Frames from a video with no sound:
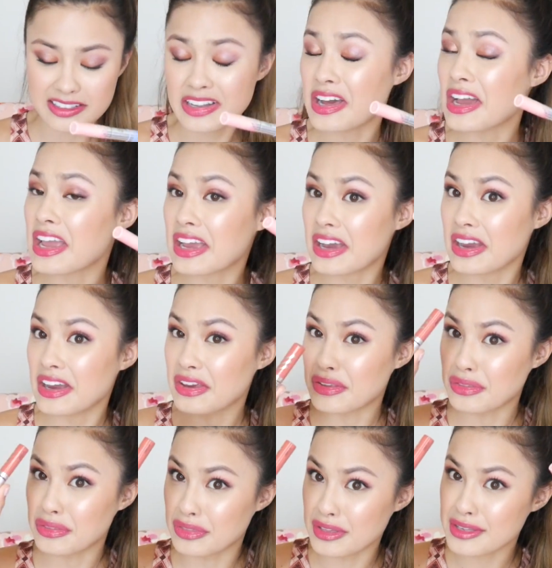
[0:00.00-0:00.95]
like
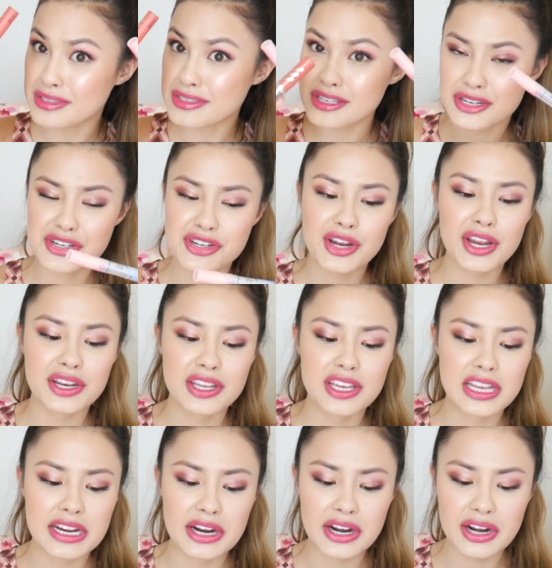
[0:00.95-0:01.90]
this shade
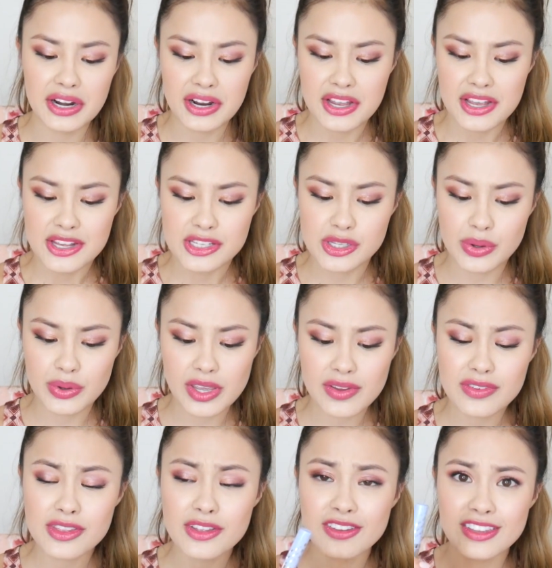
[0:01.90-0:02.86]
here. So
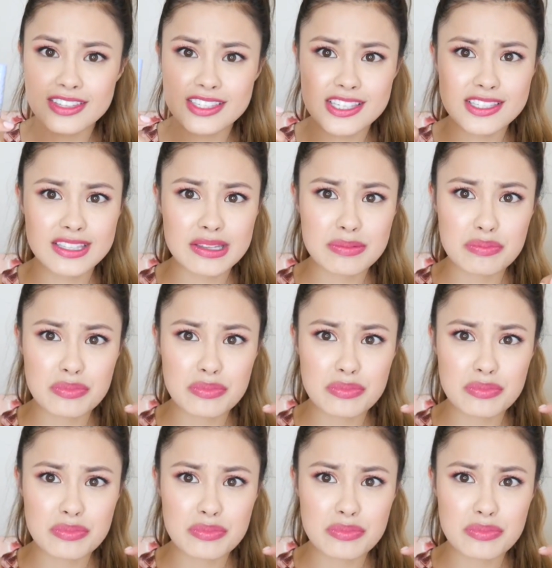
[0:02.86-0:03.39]
even though this is the